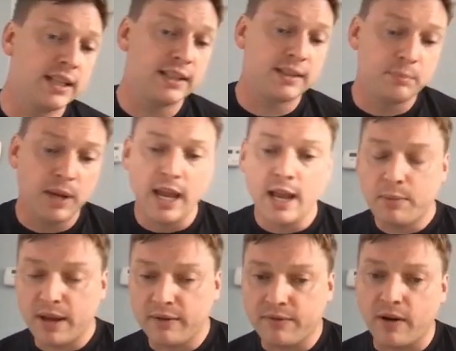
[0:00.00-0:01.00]
It's
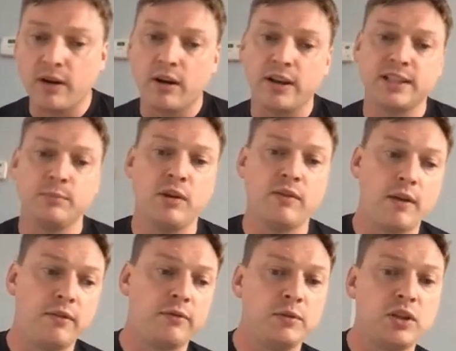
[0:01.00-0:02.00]
being finalized to move
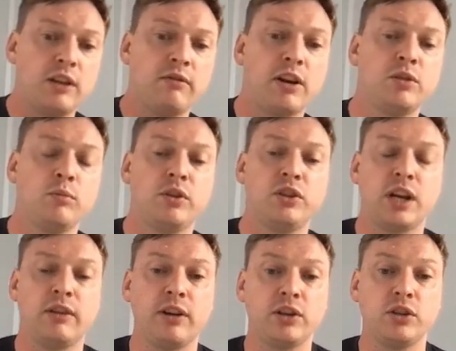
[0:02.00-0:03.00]
over from generation 1 to
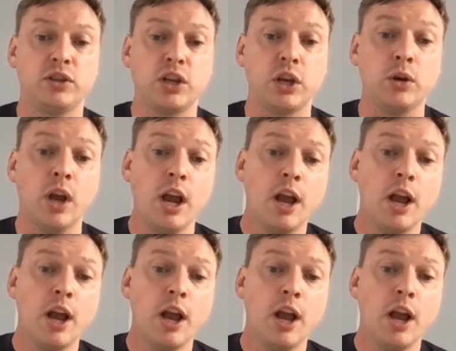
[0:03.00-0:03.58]
generation 2.